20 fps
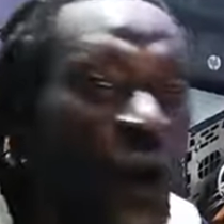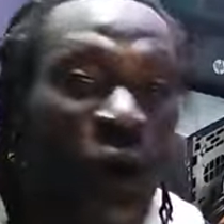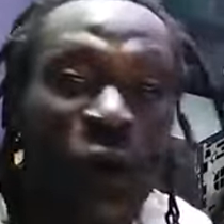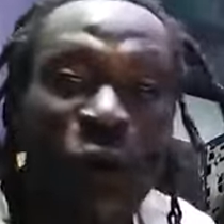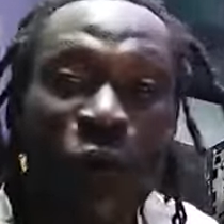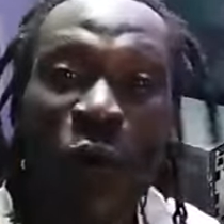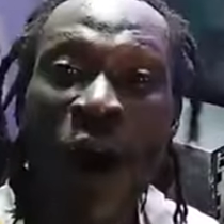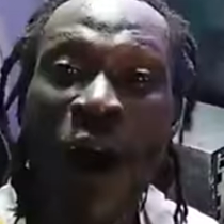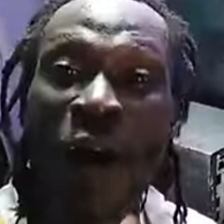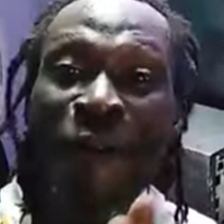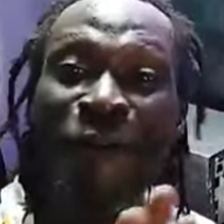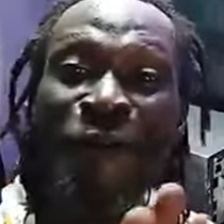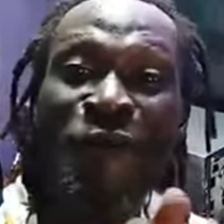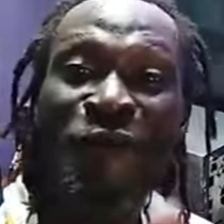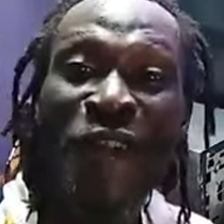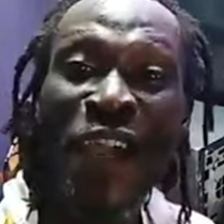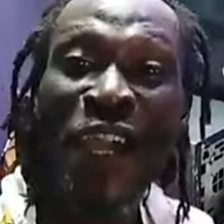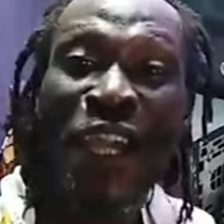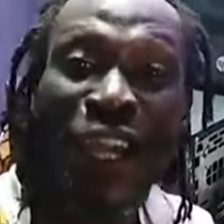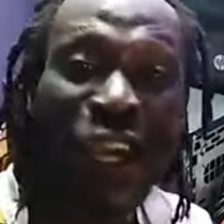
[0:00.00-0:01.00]
What
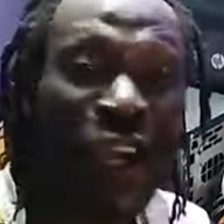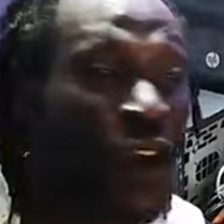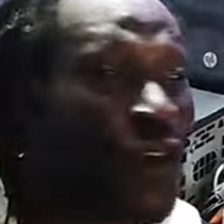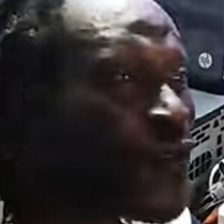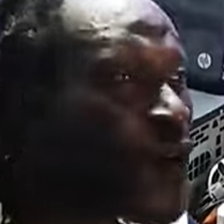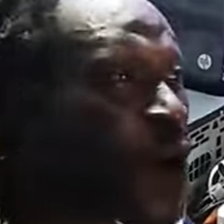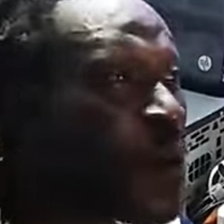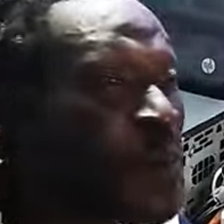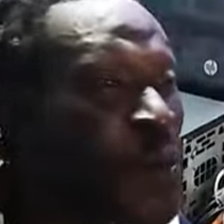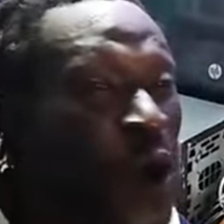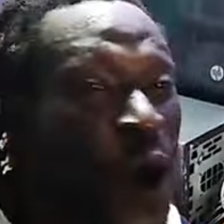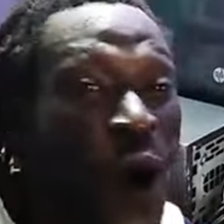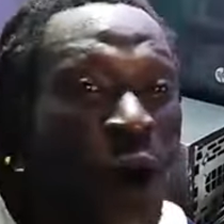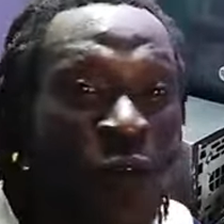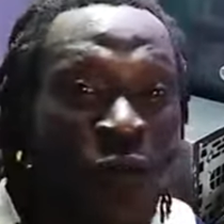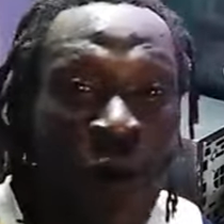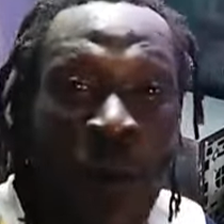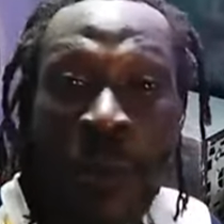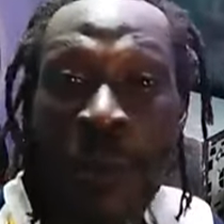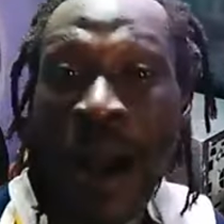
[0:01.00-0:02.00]
Vicky,
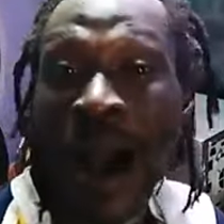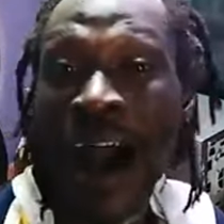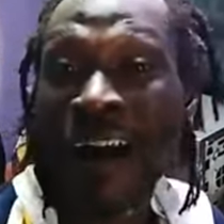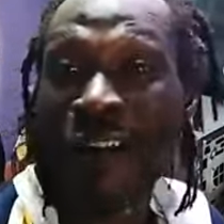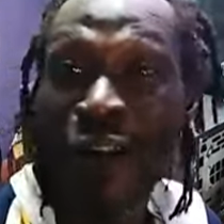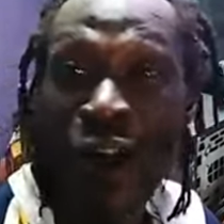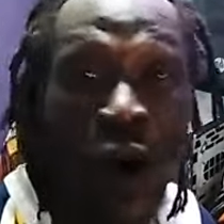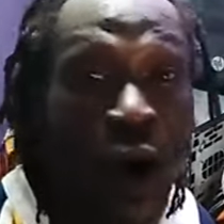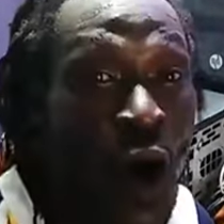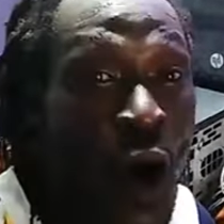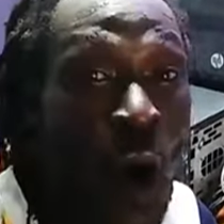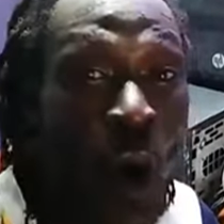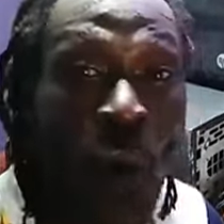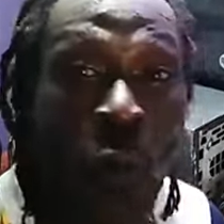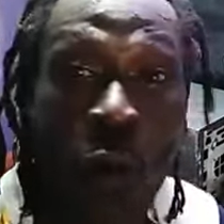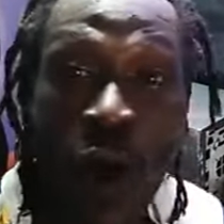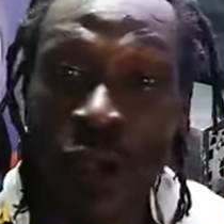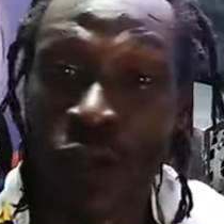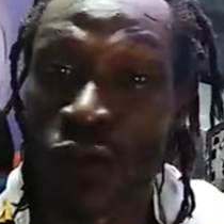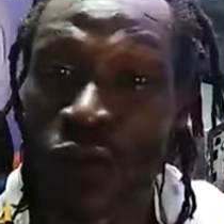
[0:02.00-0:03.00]
Romeo, Romario, or
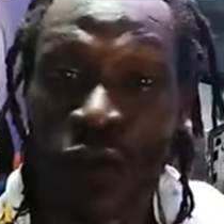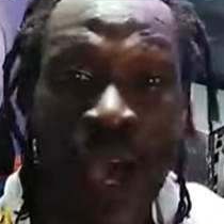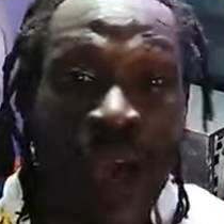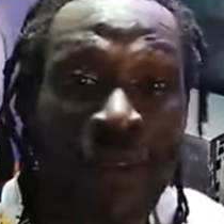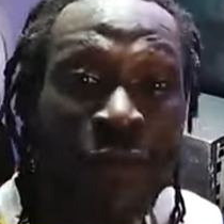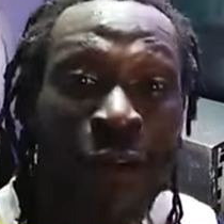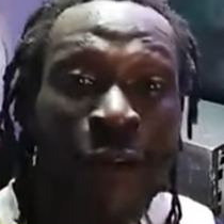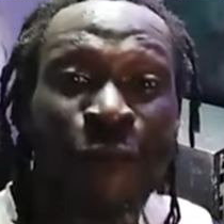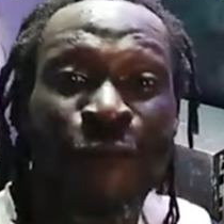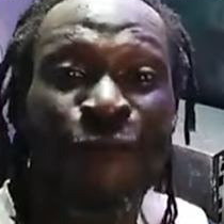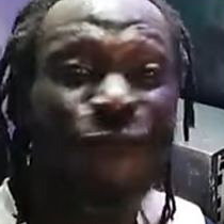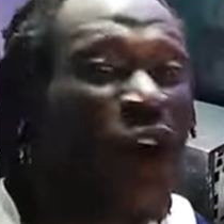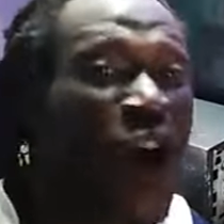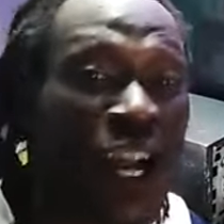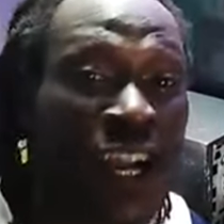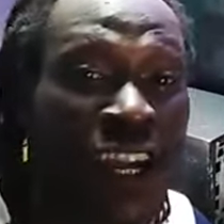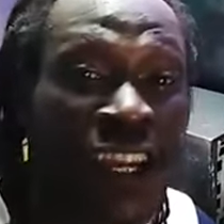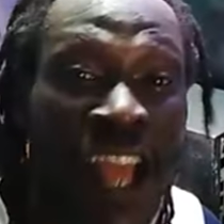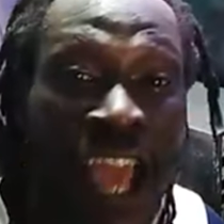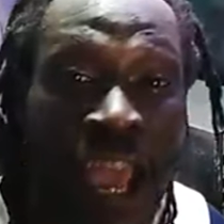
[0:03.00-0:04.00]
whatever
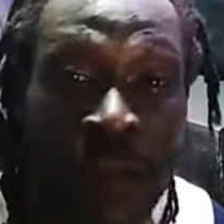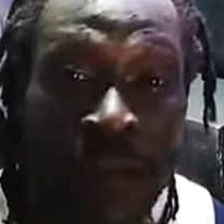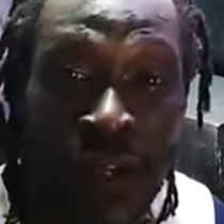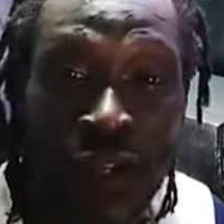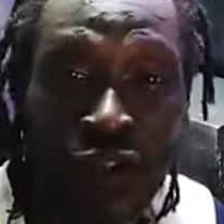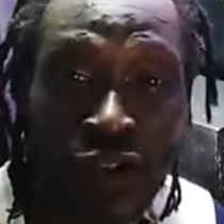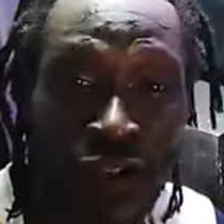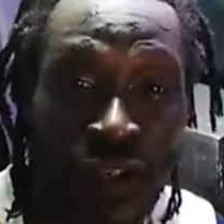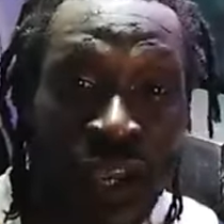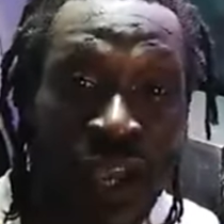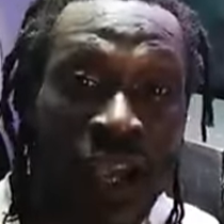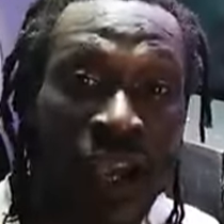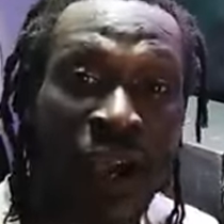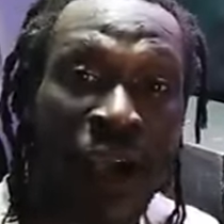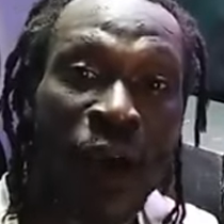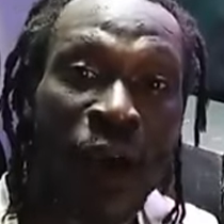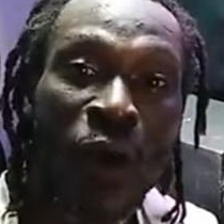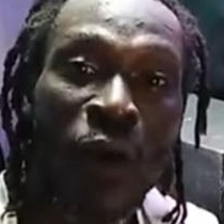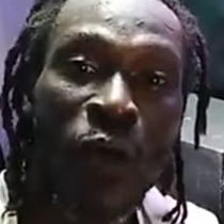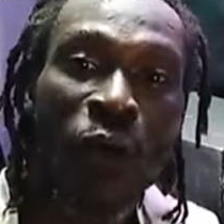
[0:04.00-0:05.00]
fuck name is.
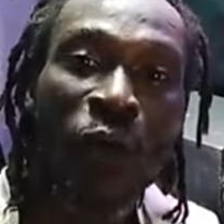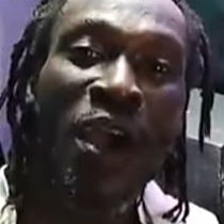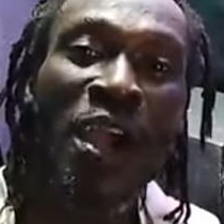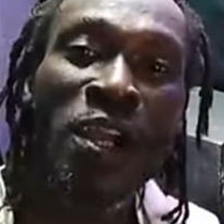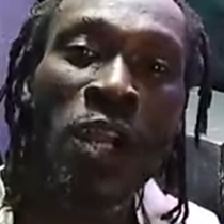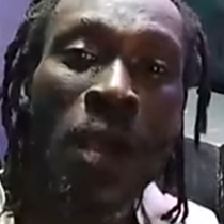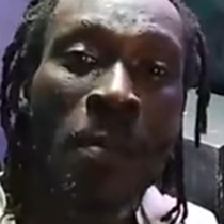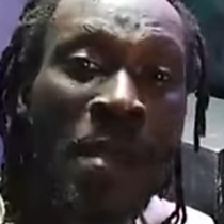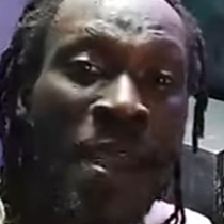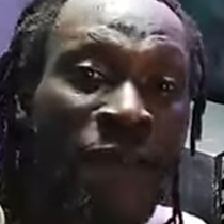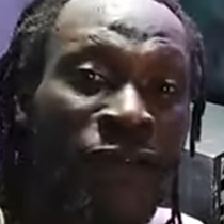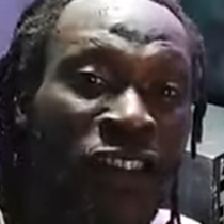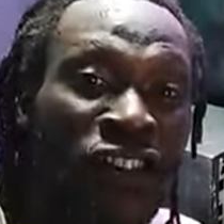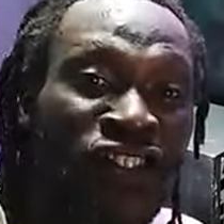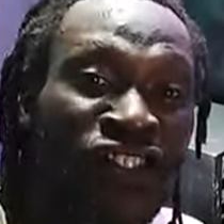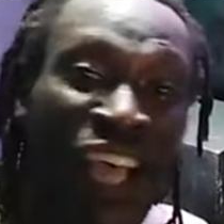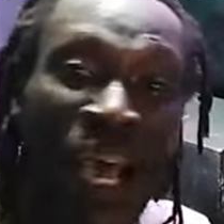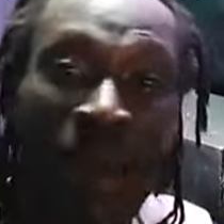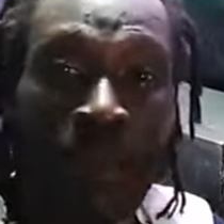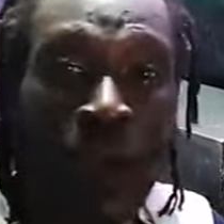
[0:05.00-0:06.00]
Why you not be even
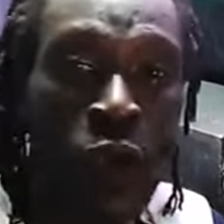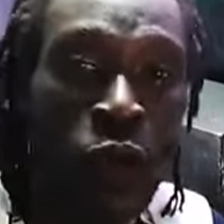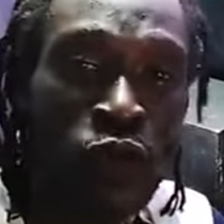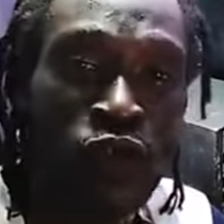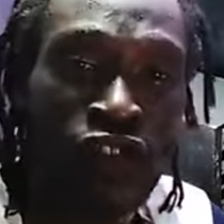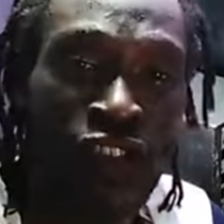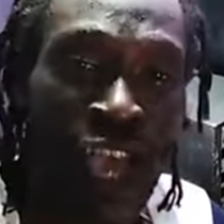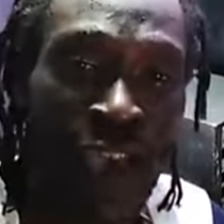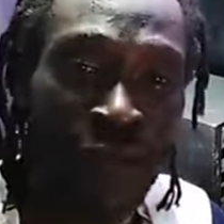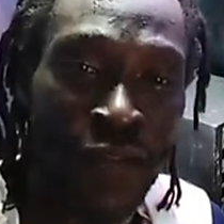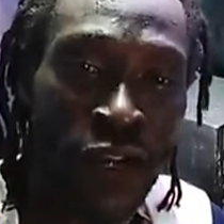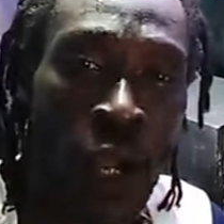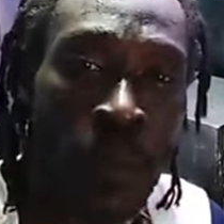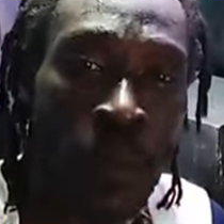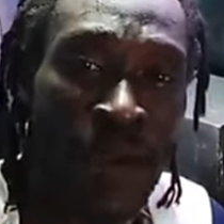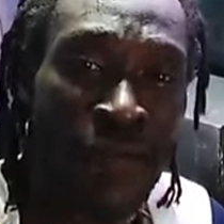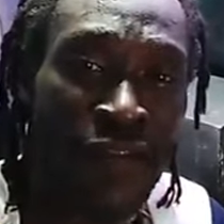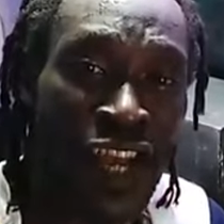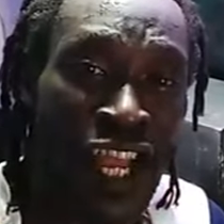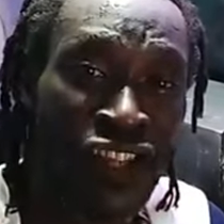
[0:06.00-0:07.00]
sabi yourself? You not
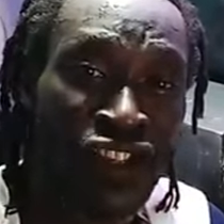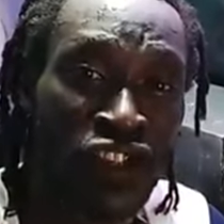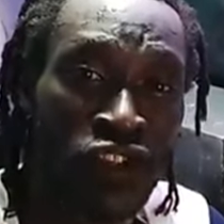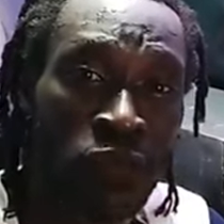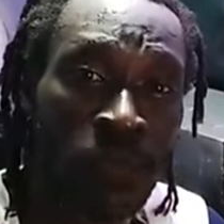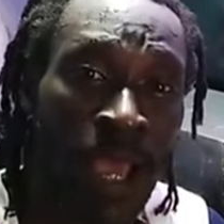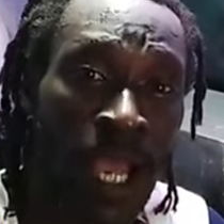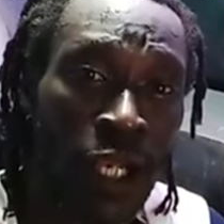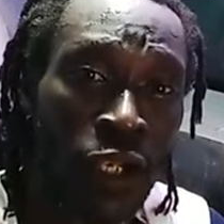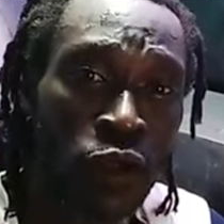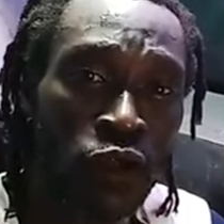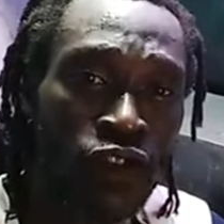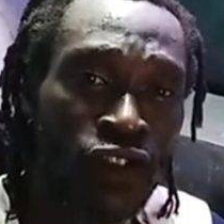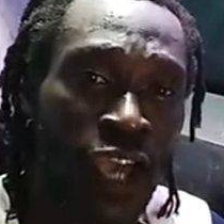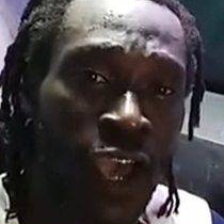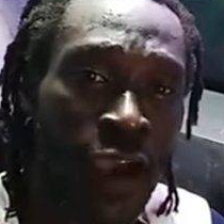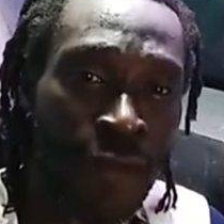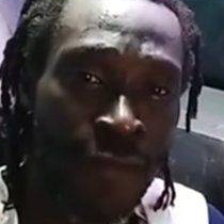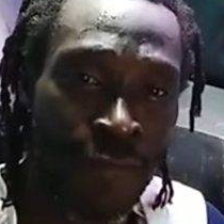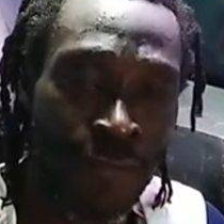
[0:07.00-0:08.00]
be even smell
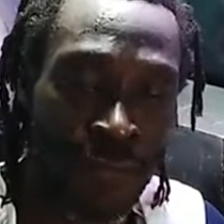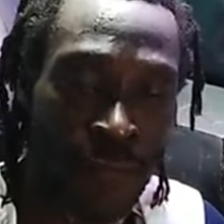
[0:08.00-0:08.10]
yourself.